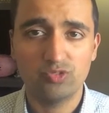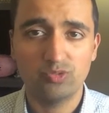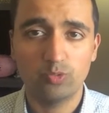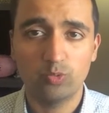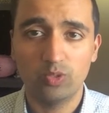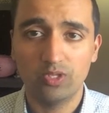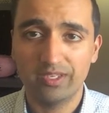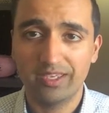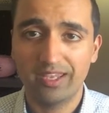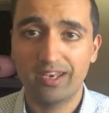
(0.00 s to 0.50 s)
you
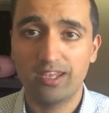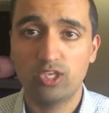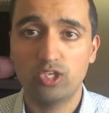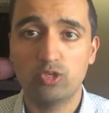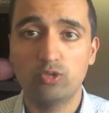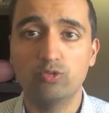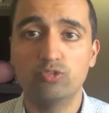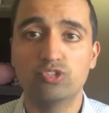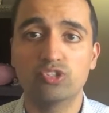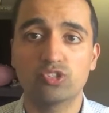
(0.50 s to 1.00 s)
will get a
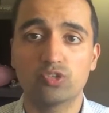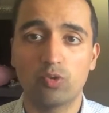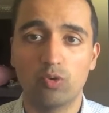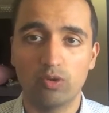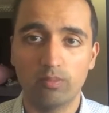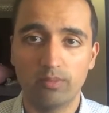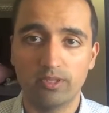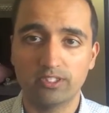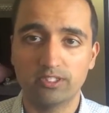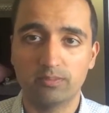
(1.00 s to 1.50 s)
huge
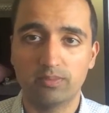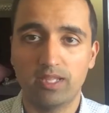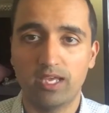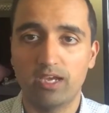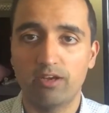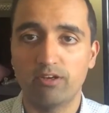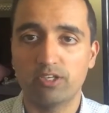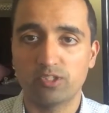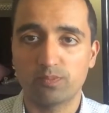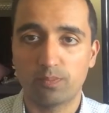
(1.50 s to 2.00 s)
score
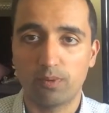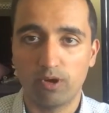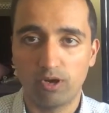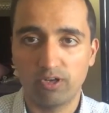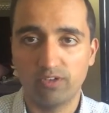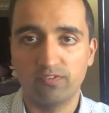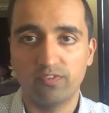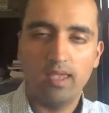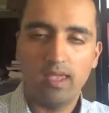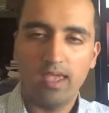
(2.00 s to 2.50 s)
multiplier as
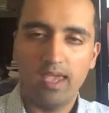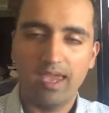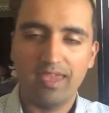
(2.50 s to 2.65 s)
part of it.